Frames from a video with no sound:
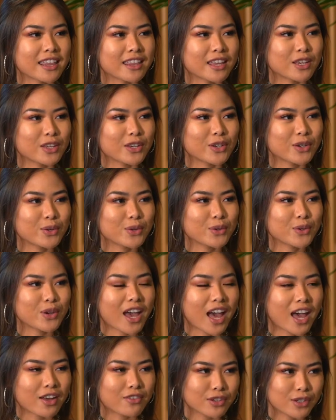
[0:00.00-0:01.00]
that you
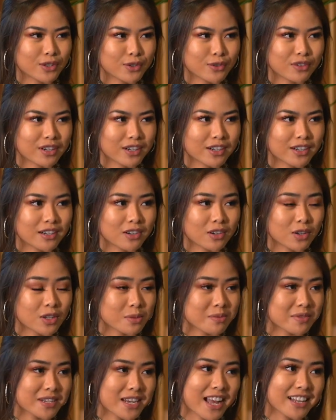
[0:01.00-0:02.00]
have a career in
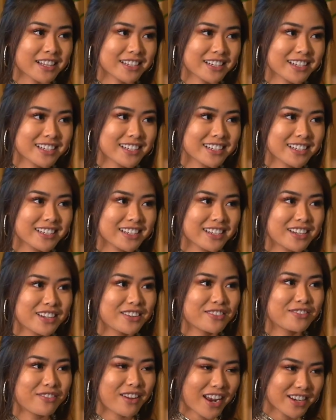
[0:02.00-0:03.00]
hospitality,
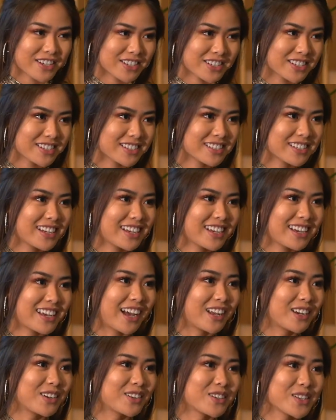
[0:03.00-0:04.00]
fashion,
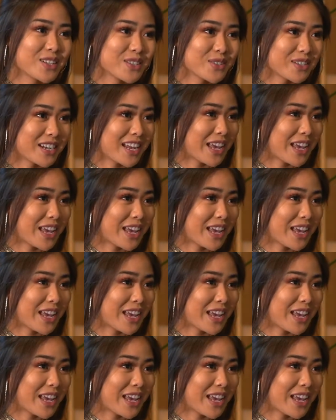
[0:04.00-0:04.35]
and you're also an